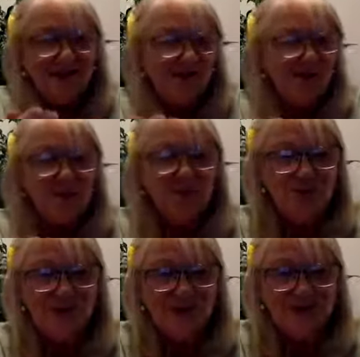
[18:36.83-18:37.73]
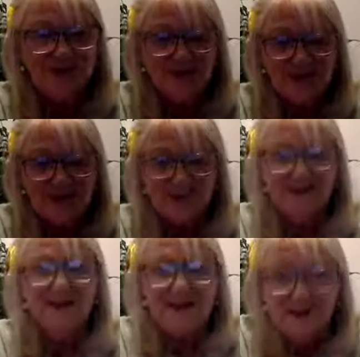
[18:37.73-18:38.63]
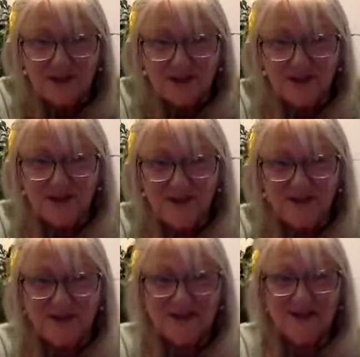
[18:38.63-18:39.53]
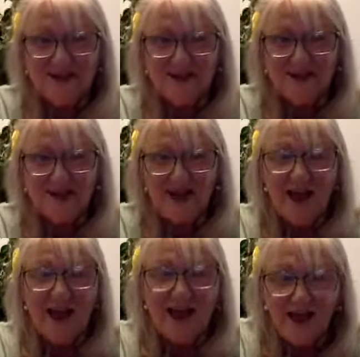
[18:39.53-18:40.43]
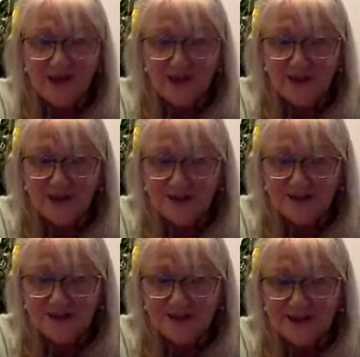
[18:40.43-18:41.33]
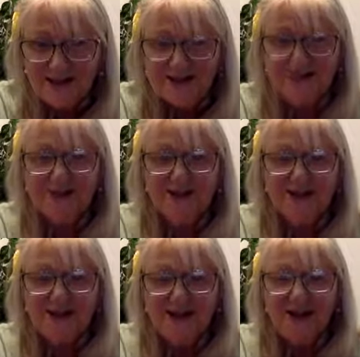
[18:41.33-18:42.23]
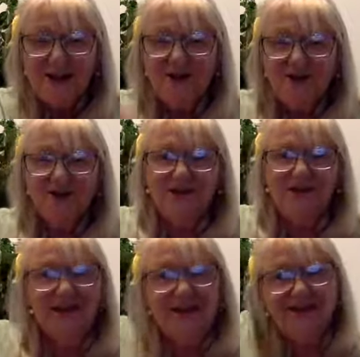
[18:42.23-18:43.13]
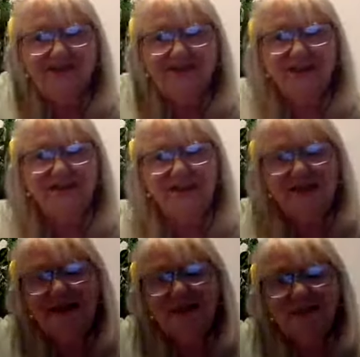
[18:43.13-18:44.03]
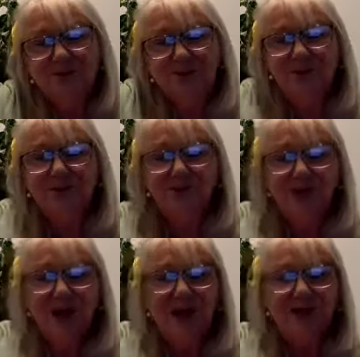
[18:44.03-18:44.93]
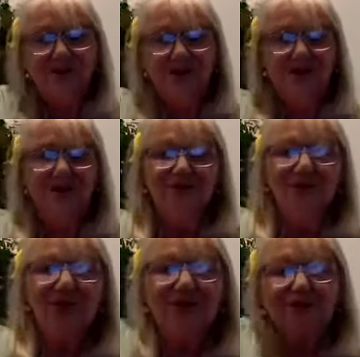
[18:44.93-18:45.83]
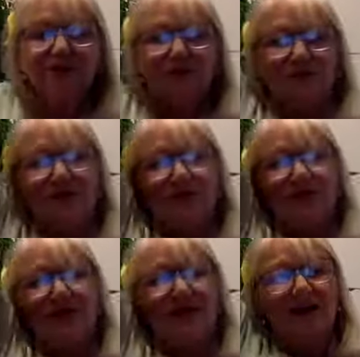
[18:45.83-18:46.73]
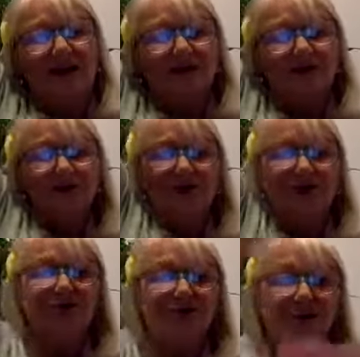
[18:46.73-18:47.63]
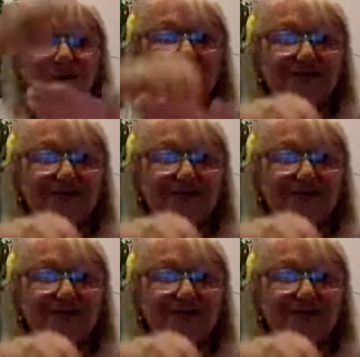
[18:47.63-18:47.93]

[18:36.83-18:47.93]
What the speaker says: the prettiest nest that you ever did see. And the nest was on the leaves, and the leaves was on the branch, and the branch was on the tree, and the tree grew from the